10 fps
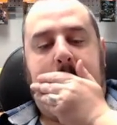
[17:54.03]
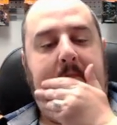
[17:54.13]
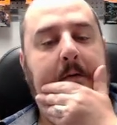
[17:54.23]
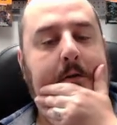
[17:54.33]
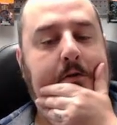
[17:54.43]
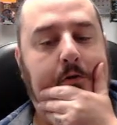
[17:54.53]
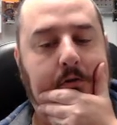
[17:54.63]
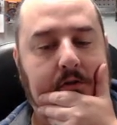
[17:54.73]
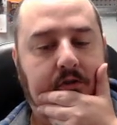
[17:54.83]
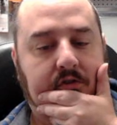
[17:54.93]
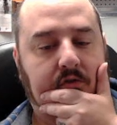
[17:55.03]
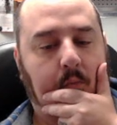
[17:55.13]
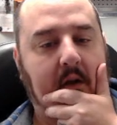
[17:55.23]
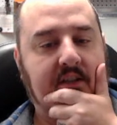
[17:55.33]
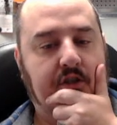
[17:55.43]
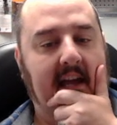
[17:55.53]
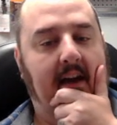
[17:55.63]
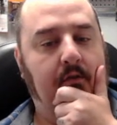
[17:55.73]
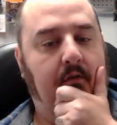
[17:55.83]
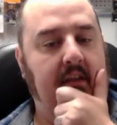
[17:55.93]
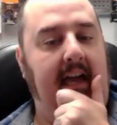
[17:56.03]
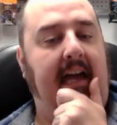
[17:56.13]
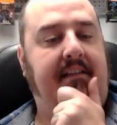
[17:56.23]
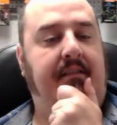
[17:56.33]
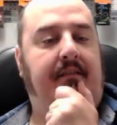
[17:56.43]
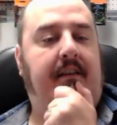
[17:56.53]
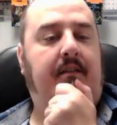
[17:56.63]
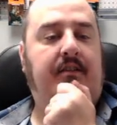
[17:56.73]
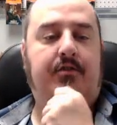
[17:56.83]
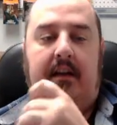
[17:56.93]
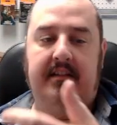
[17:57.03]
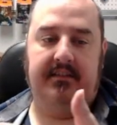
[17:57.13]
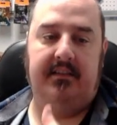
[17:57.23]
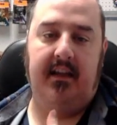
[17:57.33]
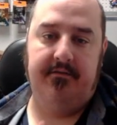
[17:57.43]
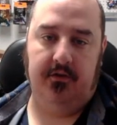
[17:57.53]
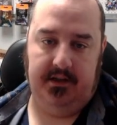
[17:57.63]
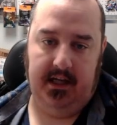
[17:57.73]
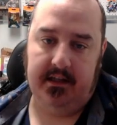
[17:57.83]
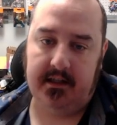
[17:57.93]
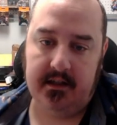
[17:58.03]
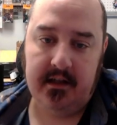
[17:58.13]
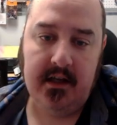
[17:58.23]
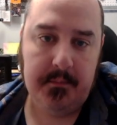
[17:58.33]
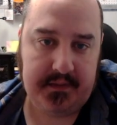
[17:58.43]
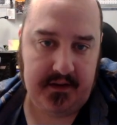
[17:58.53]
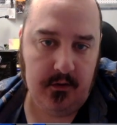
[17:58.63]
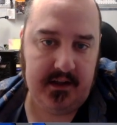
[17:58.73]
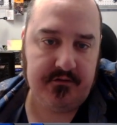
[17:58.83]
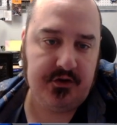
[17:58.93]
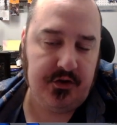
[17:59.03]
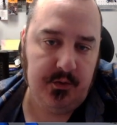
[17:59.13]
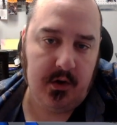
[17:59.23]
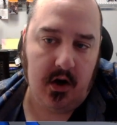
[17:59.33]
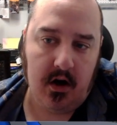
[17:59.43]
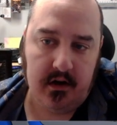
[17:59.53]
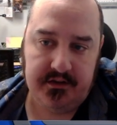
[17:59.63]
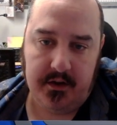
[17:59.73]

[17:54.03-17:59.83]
Now I could switch out of the active here to try to save Volcanion, but they only have 2 cards,